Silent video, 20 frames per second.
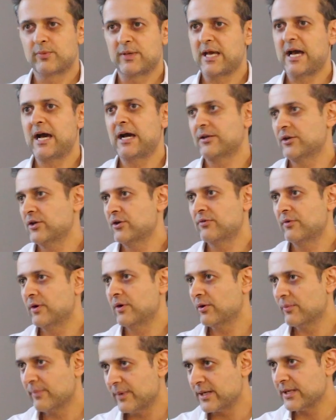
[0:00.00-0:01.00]
we had no
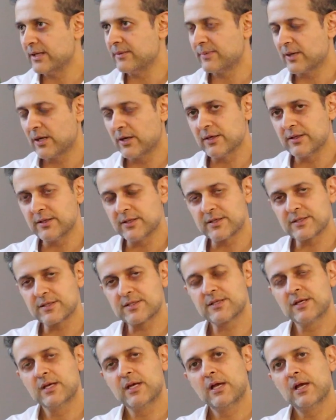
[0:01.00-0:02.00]
real money behind
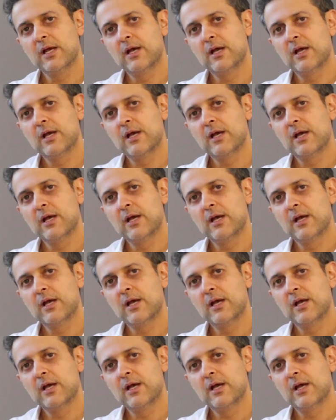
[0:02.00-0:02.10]
us.